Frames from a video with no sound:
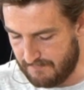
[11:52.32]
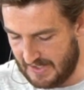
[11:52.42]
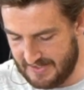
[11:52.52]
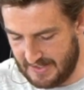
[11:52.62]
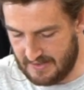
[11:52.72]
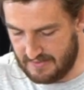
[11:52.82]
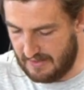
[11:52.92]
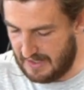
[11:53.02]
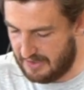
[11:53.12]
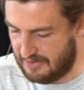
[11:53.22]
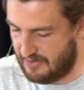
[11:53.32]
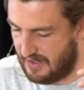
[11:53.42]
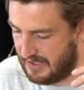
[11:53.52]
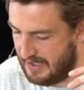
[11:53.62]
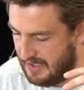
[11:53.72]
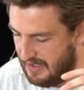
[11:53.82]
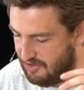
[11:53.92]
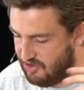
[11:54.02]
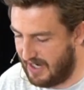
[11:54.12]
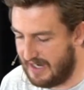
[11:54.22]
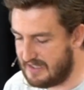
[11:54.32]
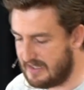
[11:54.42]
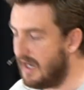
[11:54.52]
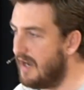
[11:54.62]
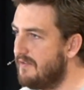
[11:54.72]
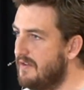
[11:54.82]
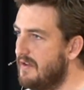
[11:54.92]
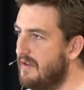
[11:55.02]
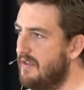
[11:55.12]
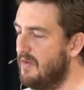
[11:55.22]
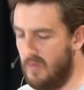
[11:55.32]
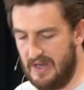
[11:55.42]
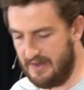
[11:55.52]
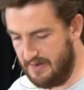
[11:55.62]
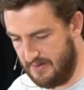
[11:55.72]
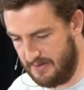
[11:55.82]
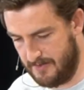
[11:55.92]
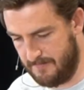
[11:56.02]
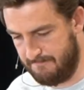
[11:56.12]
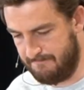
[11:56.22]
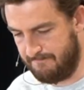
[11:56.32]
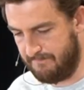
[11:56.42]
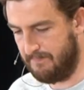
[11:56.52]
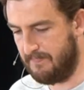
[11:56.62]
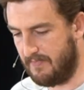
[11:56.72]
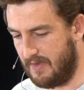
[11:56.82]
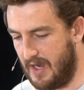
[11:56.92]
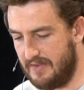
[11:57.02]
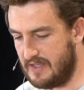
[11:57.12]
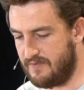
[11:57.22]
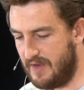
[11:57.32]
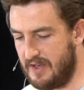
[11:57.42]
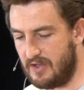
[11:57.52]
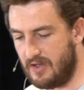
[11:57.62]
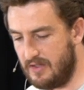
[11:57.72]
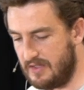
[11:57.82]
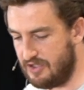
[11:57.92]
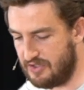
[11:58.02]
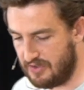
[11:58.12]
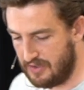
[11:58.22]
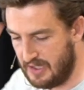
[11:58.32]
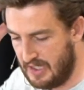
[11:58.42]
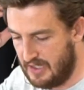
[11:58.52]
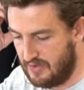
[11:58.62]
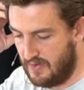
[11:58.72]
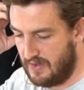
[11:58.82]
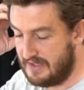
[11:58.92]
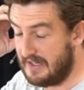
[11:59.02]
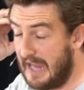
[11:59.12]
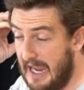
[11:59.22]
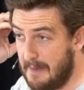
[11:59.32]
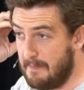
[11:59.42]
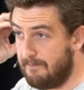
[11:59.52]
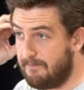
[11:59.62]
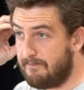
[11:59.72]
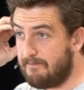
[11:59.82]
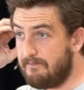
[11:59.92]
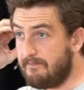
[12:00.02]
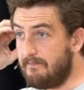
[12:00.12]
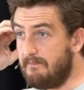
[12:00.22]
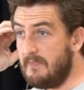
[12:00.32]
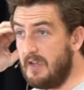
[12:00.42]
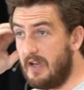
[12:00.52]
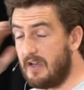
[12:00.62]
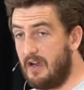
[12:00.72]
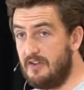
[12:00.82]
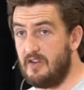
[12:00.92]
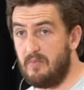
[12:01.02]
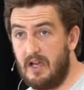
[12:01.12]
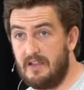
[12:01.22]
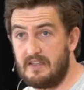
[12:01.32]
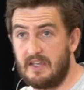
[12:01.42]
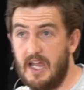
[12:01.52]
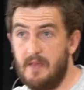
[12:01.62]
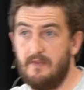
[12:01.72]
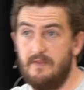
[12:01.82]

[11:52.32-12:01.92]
He says it's like you're trying to chase after the wind. I had this friend at college who taught us a game. I encourage you to play this game